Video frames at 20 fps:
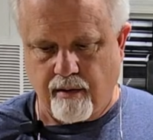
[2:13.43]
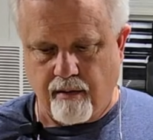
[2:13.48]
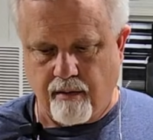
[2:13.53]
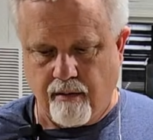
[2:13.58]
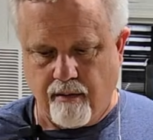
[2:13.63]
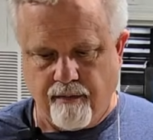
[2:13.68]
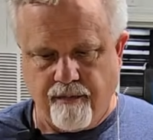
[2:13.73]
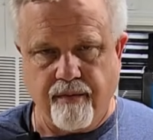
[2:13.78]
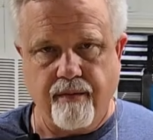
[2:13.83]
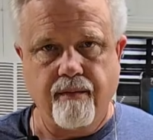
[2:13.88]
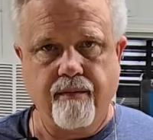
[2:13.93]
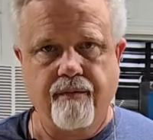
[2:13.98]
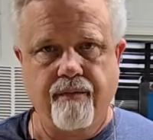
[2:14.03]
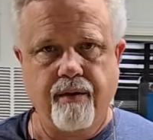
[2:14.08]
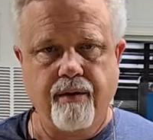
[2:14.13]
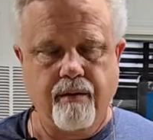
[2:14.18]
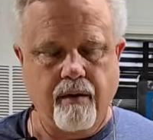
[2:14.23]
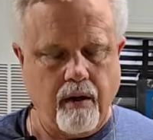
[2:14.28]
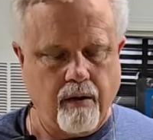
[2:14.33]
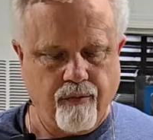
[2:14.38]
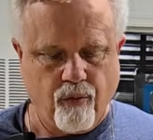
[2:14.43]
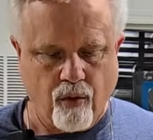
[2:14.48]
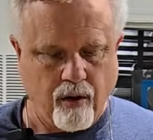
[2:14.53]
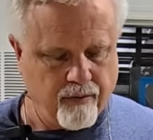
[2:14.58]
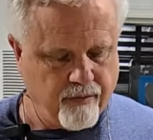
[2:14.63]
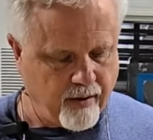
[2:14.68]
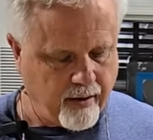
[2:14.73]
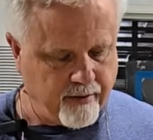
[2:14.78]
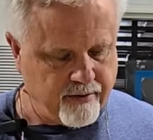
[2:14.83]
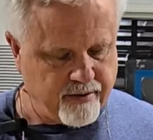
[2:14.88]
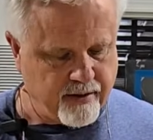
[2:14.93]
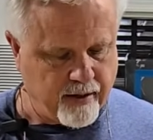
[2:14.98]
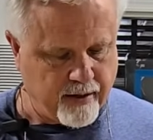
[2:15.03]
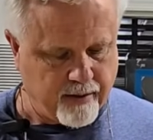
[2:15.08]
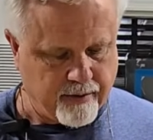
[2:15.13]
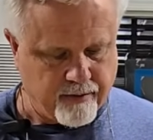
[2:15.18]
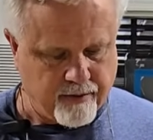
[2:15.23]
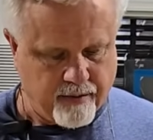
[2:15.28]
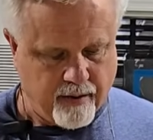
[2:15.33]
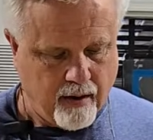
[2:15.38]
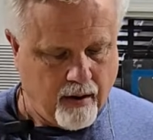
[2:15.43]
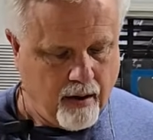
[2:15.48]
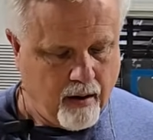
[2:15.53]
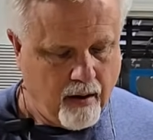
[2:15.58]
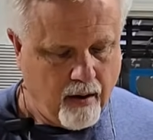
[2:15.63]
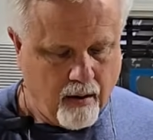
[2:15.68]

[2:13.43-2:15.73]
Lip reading: or 45 seconds,